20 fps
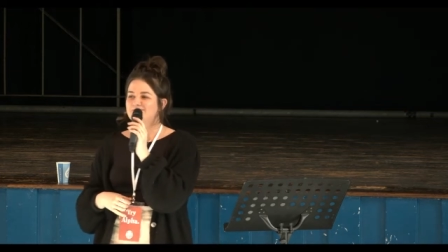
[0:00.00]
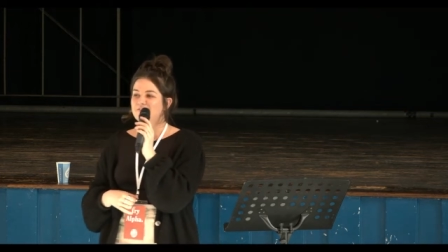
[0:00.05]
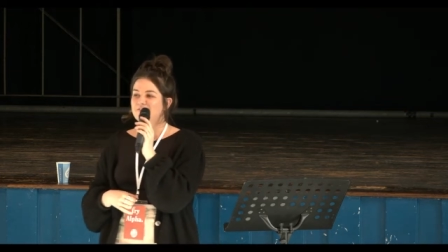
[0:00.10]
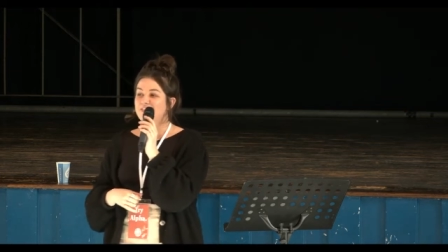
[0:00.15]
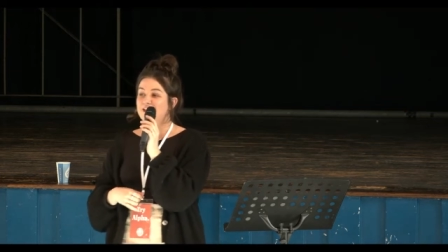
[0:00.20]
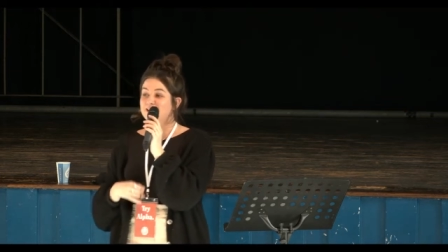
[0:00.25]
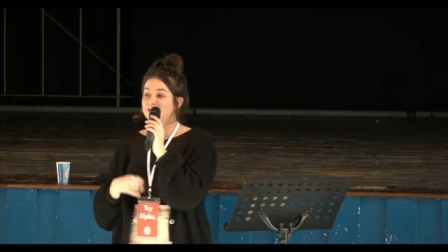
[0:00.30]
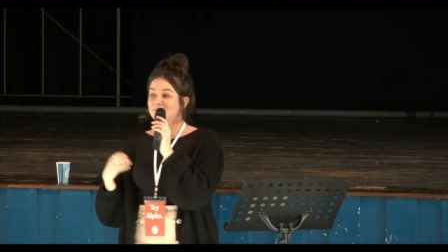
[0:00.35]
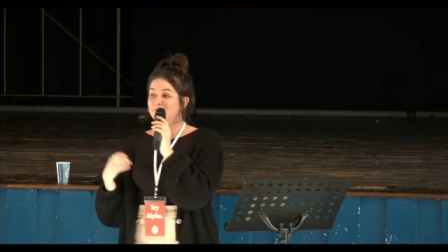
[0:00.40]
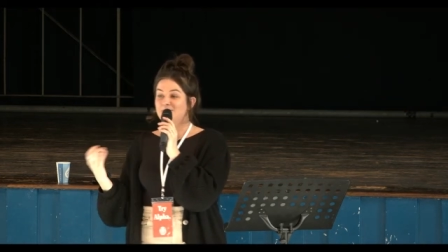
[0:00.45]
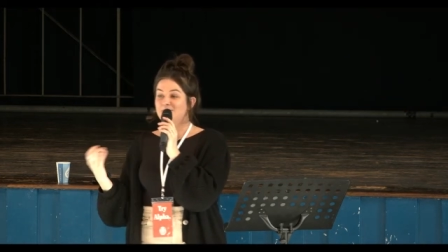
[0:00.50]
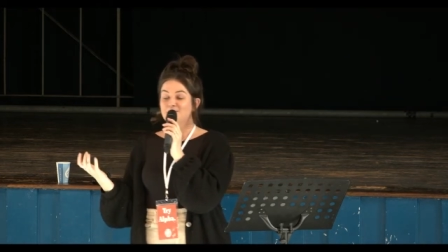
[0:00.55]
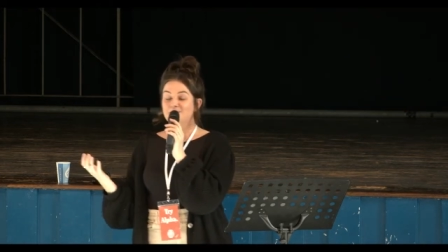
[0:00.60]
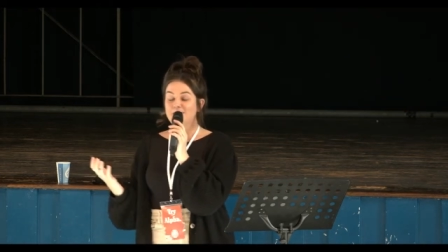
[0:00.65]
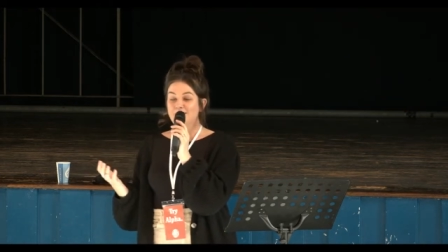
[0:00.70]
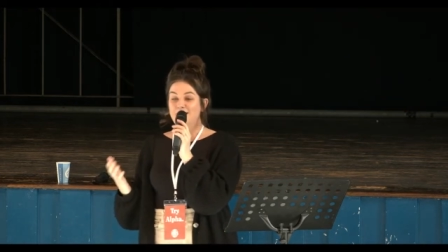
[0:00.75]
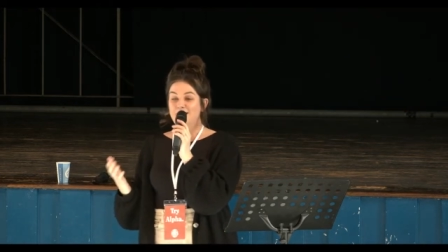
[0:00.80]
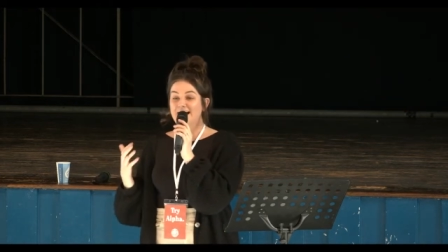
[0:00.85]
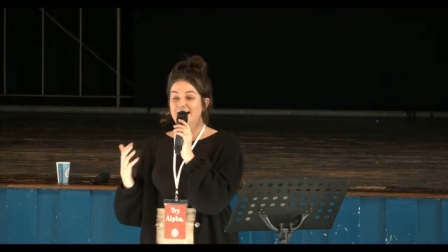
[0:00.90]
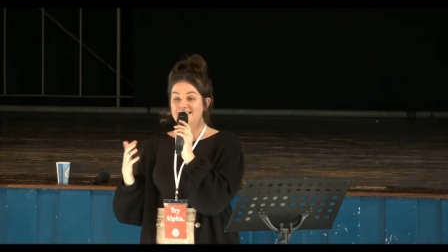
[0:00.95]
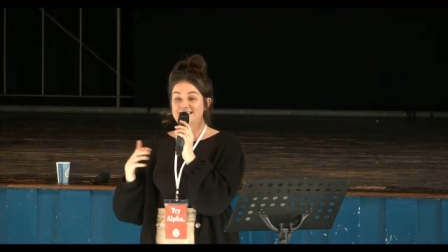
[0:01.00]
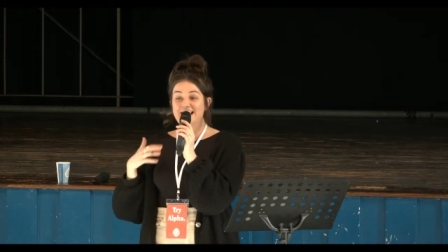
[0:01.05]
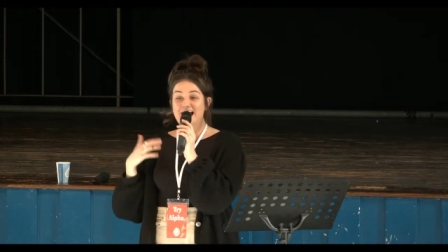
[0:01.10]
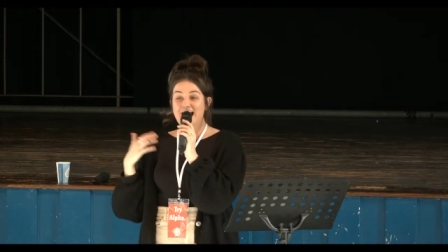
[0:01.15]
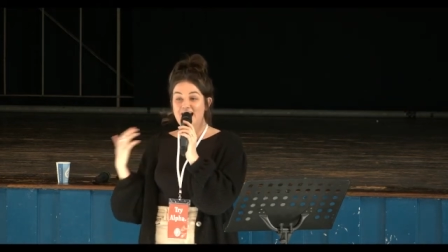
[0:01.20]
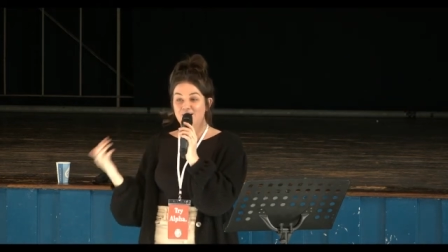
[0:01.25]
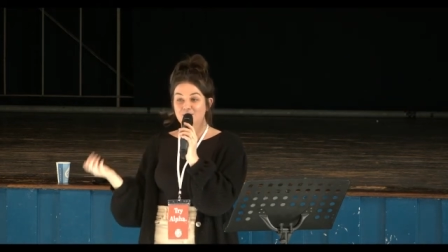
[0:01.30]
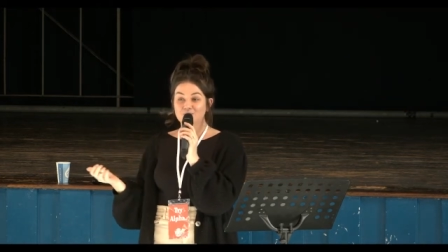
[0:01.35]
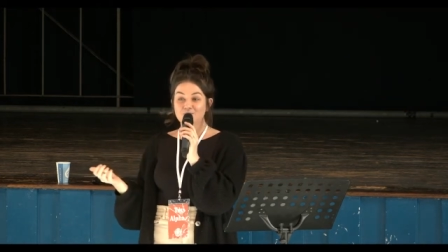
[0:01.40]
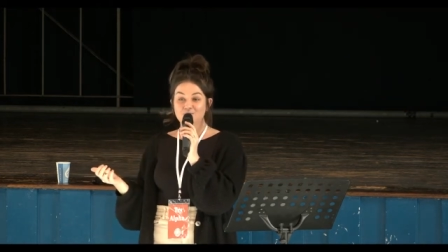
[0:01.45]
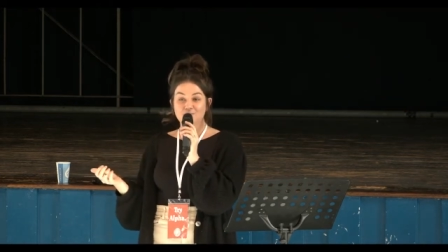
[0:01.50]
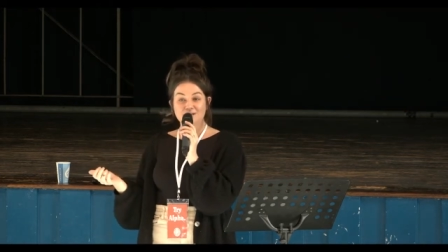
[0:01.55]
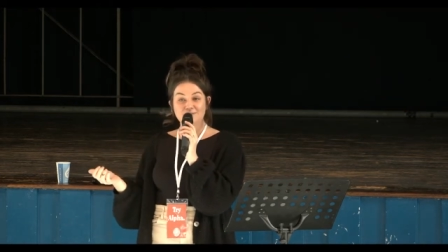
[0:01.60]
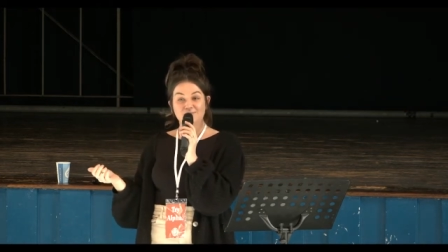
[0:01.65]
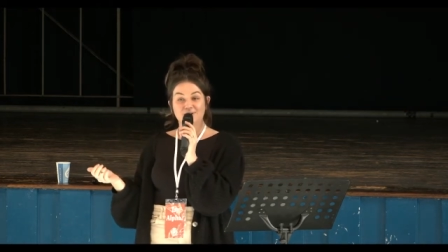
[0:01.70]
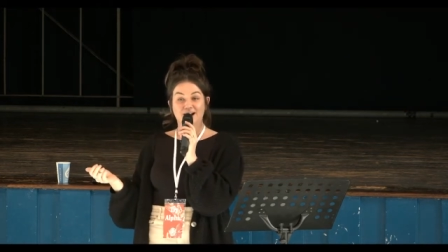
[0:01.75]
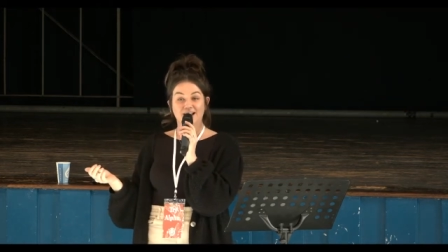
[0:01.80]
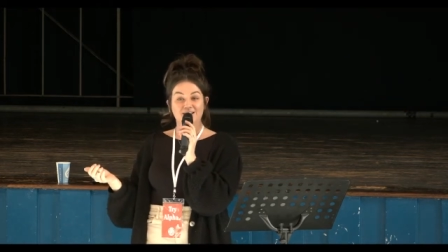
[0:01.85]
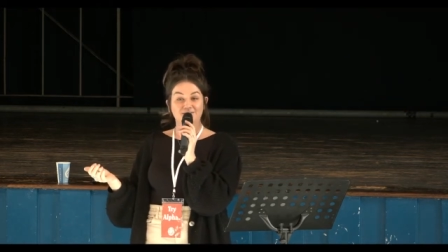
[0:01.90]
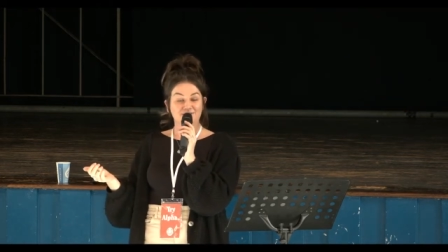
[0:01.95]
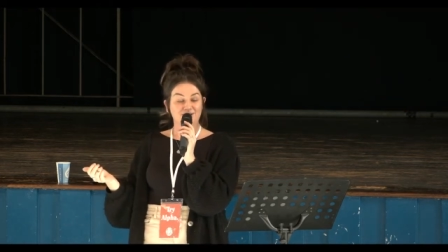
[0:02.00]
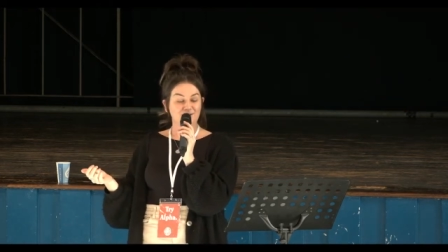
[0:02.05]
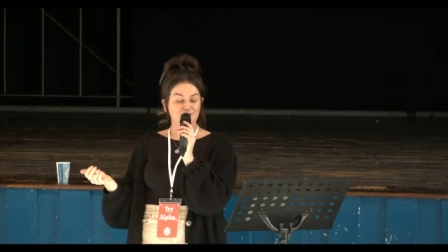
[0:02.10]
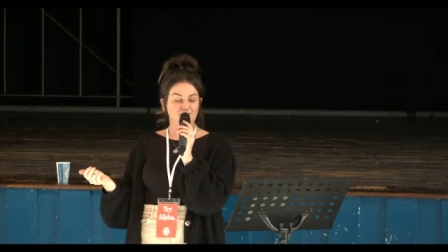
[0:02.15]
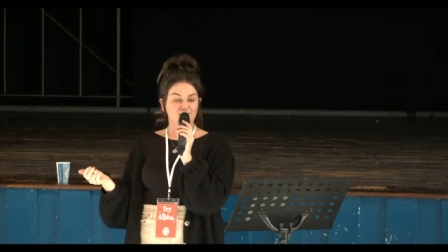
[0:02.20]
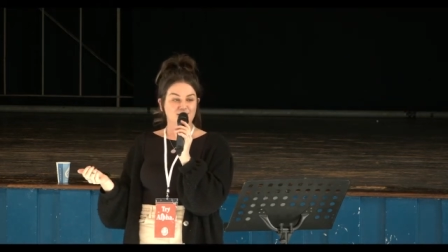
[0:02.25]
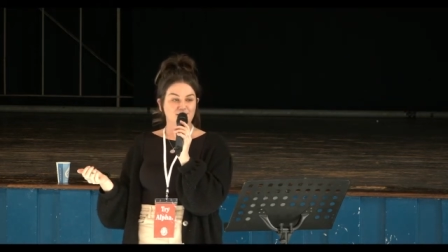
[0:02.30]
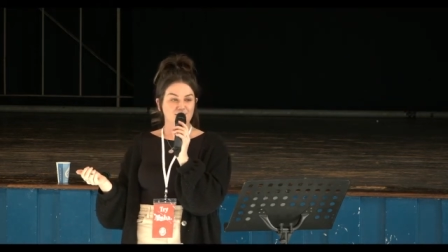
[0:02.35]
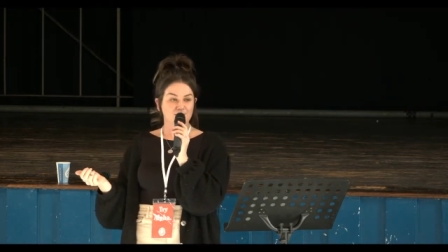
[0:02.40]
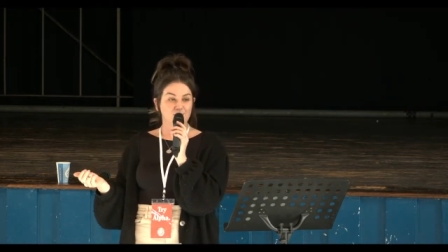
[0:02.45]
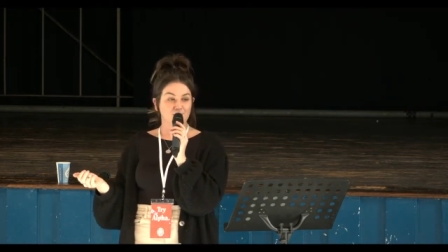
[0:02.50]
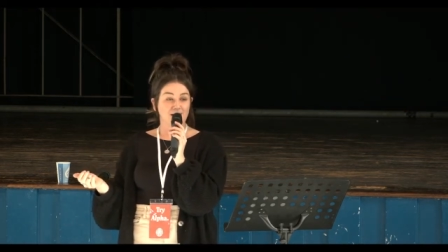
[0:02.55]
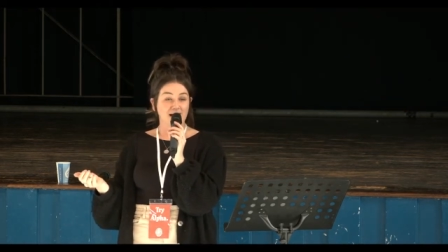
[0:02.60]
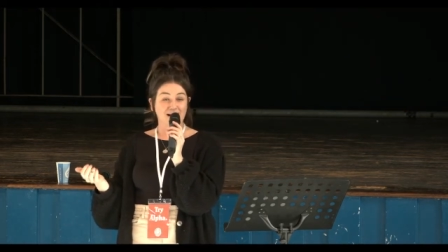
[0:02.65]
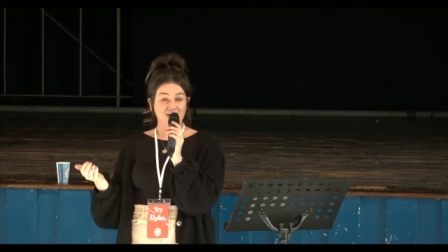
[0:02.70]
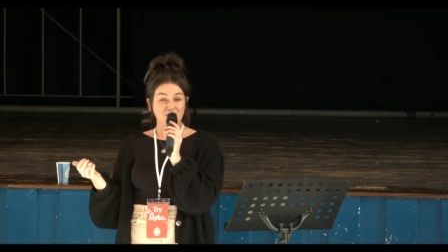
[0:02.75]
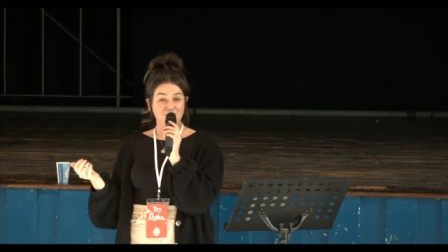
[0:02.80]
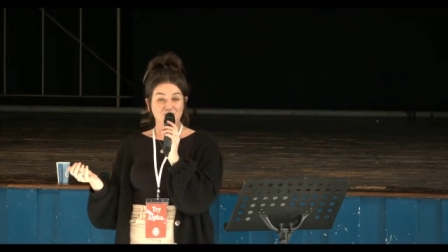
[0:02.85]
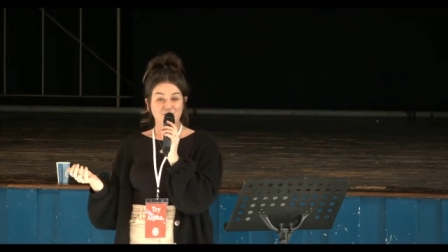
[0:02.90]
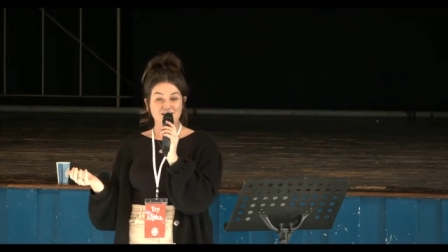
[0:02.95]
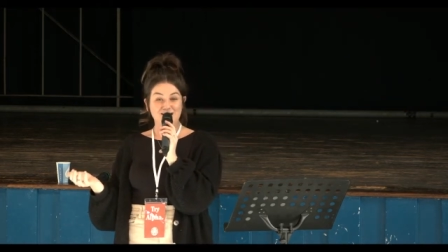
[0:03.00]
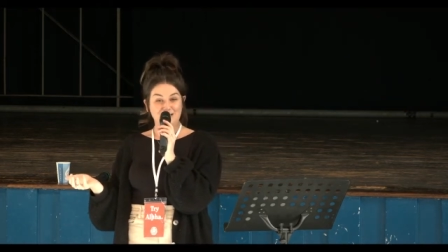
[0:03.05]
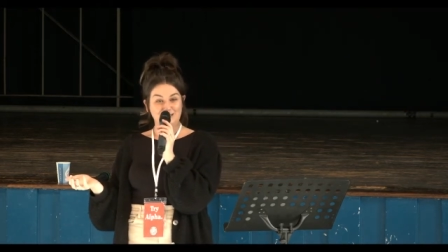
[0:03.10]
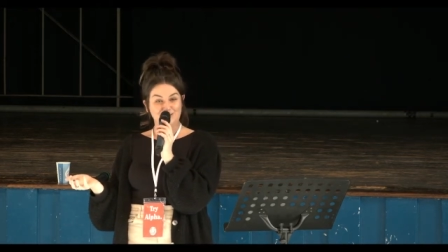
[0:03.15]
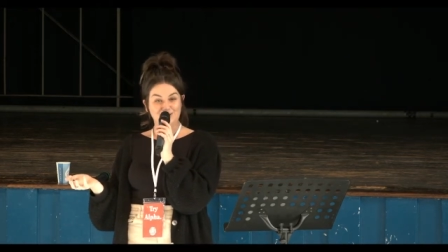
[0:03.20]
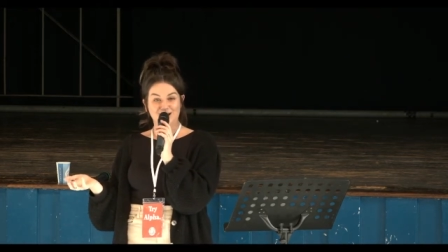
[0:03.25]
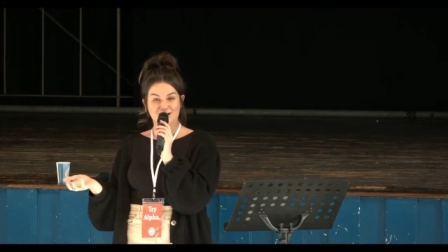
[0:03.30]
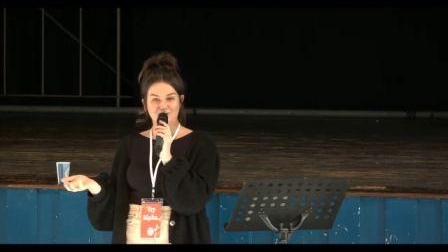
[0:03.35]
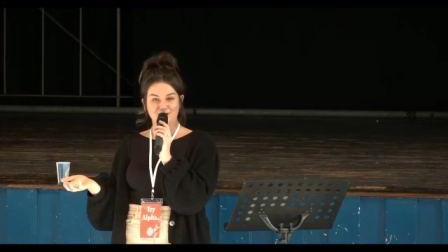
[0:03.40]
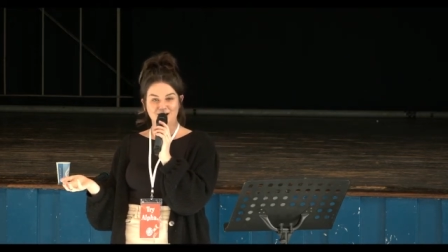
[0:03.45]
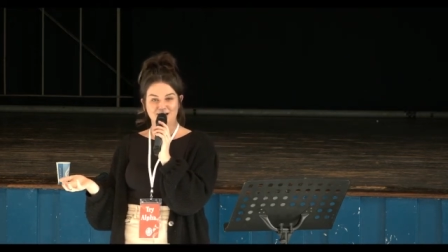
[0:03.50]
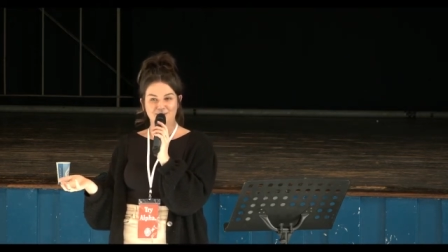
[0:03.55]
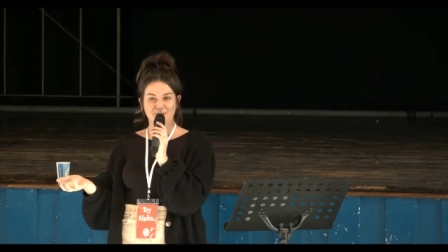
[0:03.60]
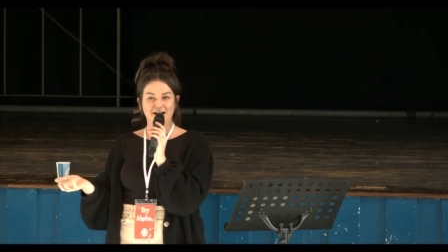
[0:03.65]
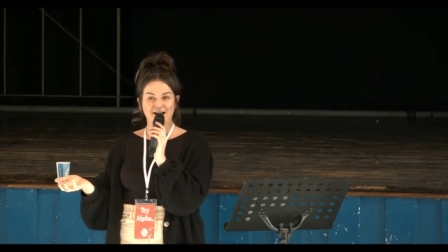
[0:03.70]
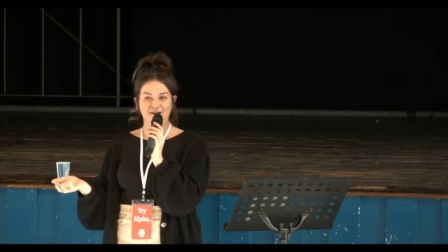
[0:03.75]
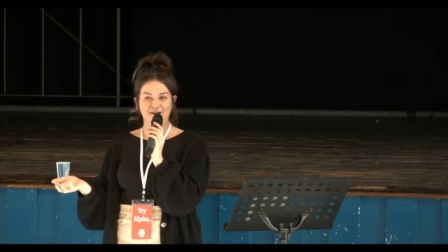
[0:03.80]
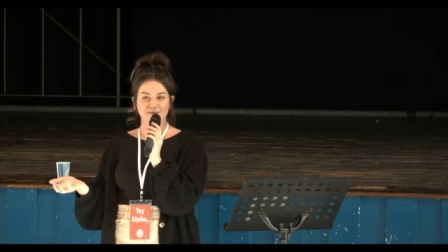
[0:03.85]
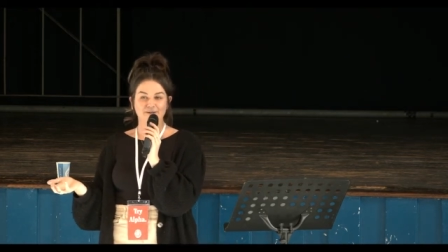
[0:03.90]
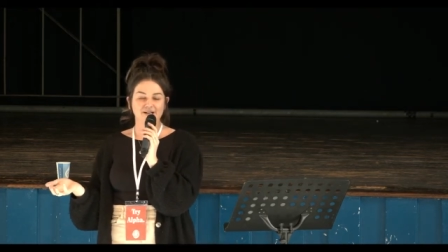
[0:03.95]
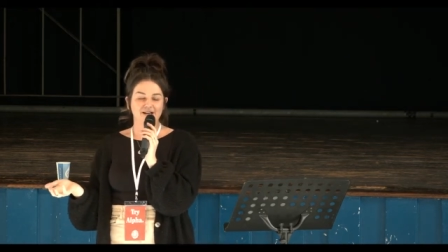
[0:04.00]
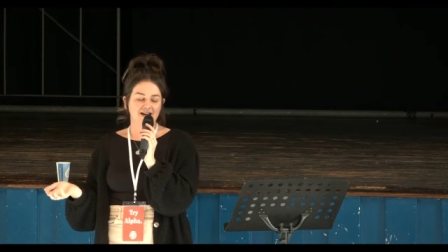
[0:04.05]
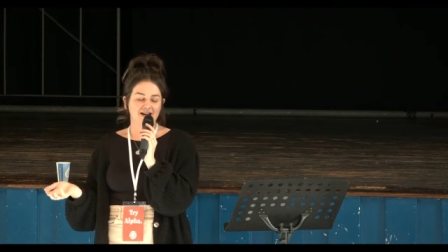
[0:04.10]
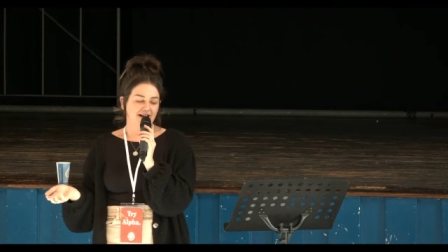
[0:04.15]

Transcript: they spoke about actually how do we pray for other people and how do we do that really well.